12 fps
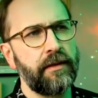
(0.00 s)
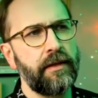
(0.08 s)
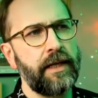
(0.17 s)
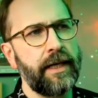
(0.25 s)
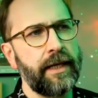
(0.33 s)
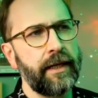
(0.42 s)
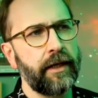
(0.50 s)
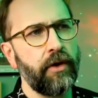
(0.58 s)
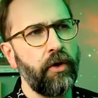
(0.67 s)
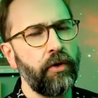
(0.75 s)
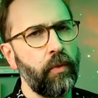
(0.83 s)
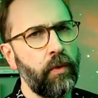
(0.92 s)
yeah,
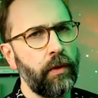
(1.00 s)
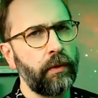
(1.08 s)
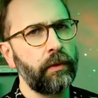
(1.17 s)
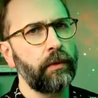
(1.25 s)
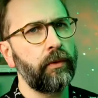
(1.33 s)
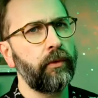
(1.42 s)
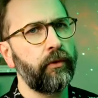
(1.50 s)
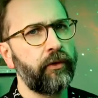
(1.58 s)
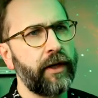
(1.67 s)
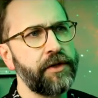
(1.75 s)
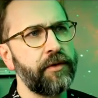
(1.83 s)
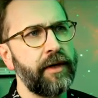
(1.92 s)
cotton wool
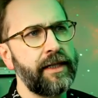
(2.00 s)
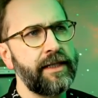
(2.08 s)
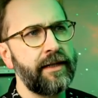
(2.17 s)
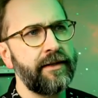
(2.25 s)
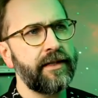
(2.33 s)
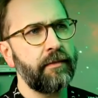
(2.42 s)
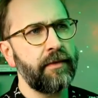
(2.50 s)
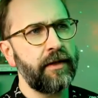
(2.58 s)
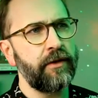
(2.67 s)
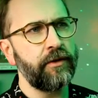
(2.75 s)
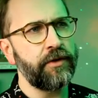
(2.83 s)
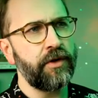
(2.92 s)
saturated in something
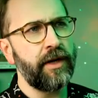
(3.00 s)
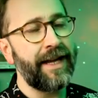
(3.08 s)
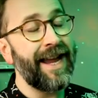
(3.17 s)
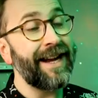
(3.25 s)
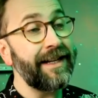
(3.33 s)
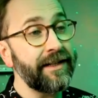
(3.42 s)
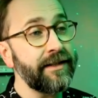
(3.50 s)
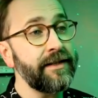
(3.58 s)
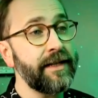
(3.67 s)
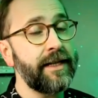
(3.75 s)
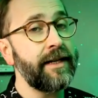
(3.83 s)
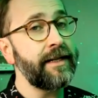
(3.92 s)
that will dry, and it doesn't
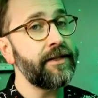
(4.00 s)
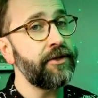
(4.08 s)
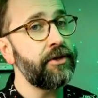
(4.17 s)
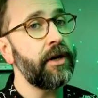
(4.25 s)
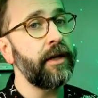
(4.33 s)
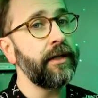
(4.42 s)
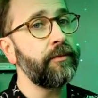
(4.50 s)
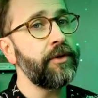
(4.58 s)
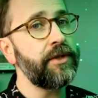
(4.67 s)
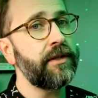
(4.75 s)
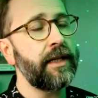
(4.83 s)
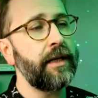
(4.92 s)
take days to dry,
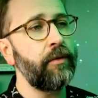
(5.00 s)
which you'd think it